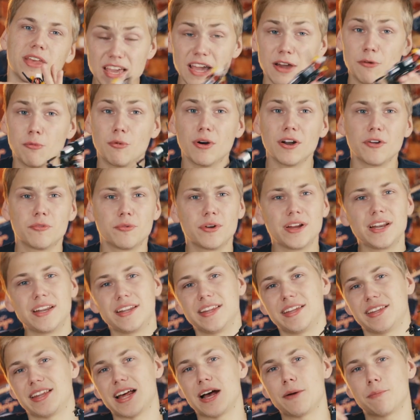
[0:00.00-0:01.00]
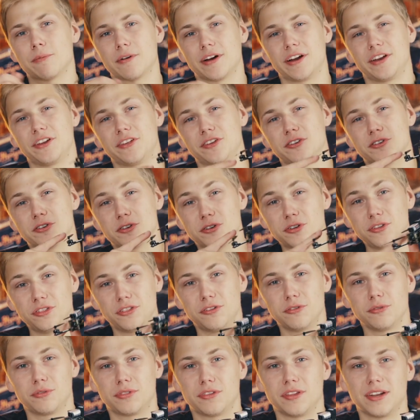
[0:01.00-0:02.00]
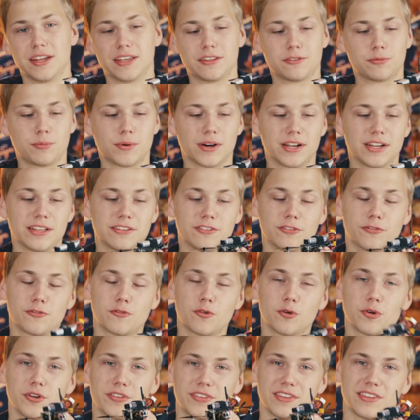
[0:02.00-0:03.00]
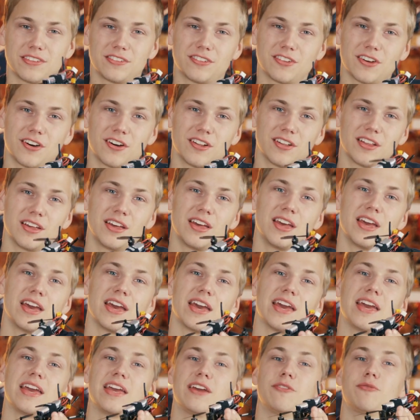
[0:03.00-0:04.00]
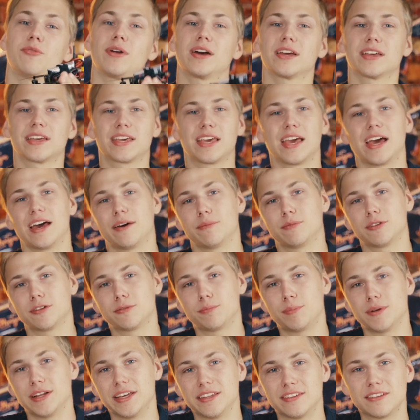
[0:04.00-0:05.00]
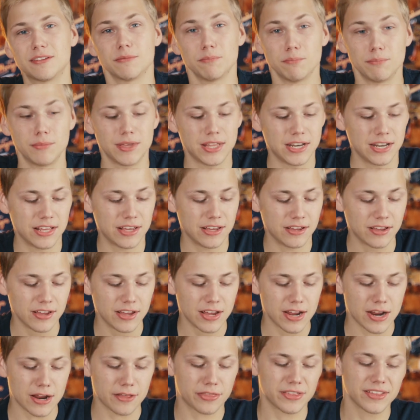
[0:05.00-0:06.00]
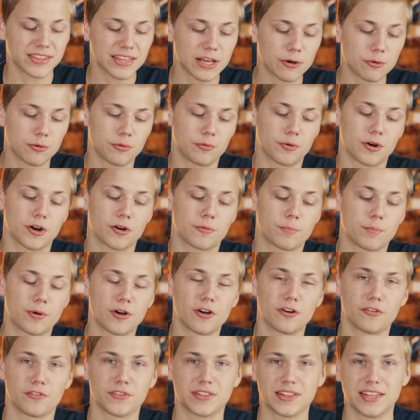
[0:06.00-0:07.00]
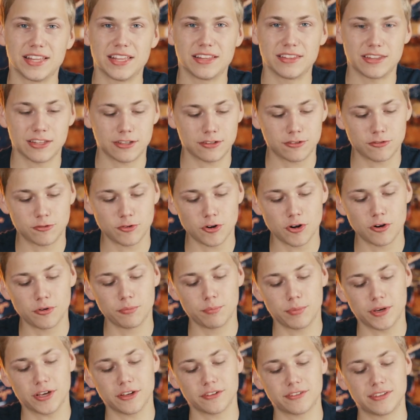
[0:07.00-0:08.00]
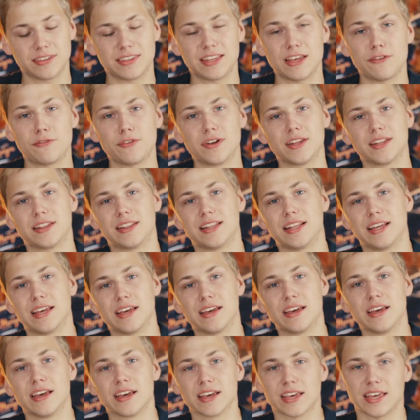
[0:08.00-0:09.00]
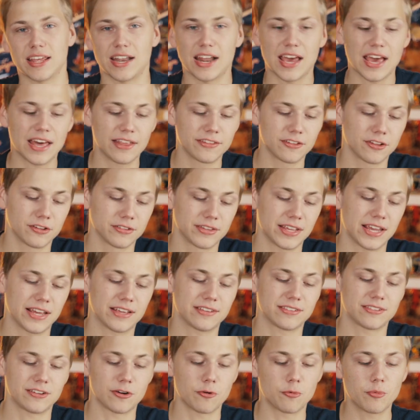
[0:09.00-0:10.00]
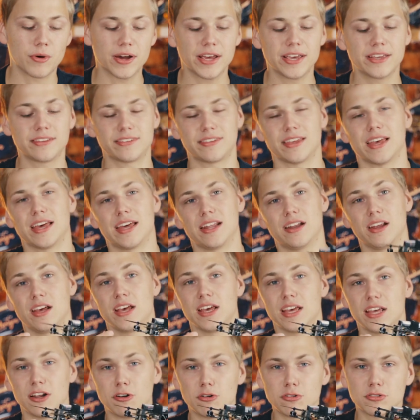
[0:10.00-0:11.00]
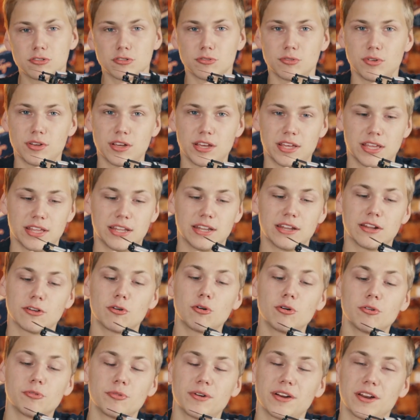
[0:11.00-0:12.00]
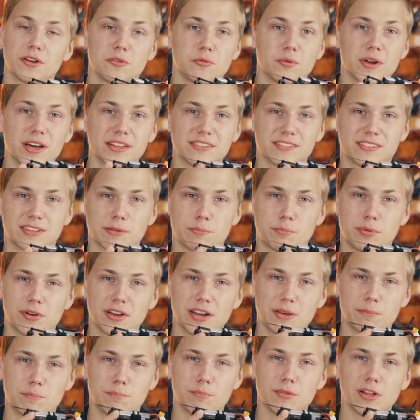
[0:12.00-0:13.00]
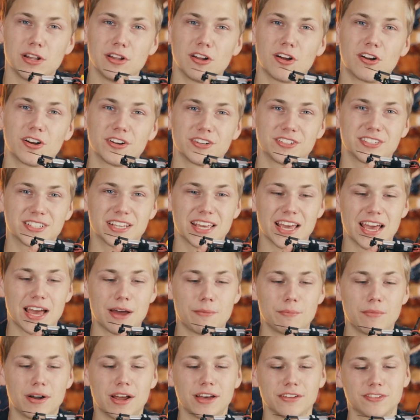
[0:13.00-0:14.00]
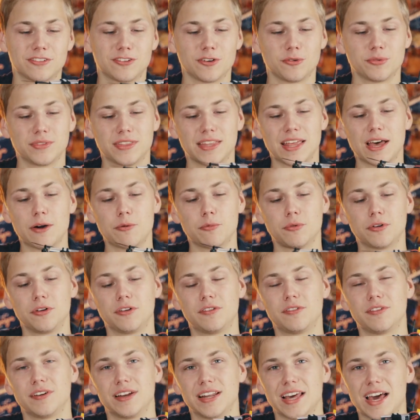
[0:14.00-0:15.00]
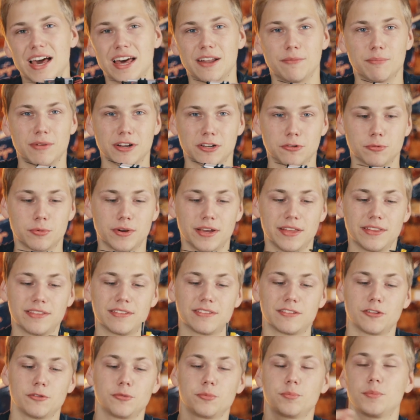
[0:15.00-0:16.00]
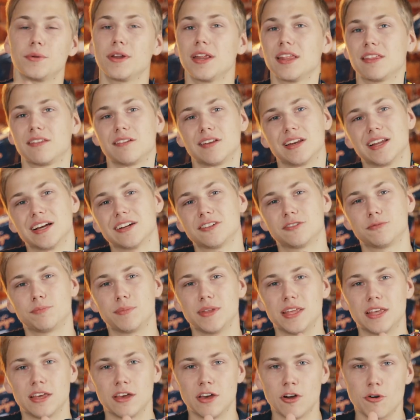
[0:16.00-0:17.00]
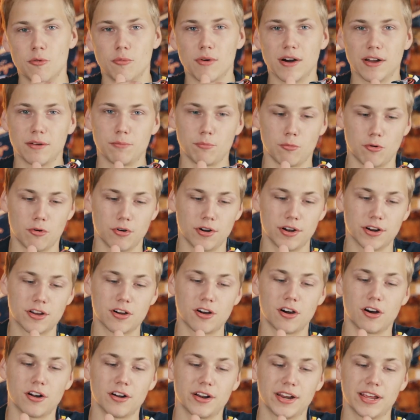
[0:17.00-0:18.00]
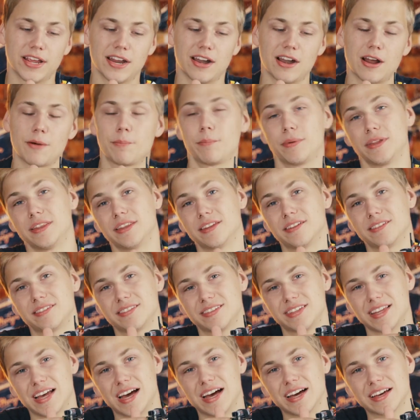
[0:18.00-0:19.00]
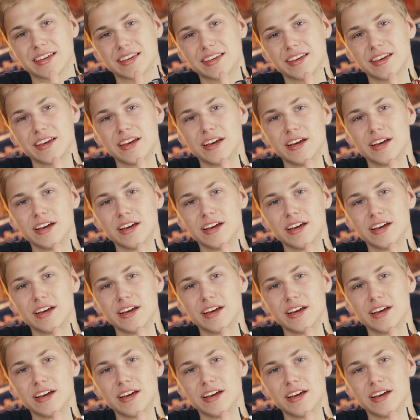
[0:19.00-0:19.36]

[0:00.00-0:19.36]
And one really neat upgrade you could do to this one is of course install a RunCam split mini. I think that would work perfectly in this drone because it definitely can handle the extra weight, and it already runs a pretty large camera, so that wouldn't really add much weight. So basically just be one more card here up in the stack.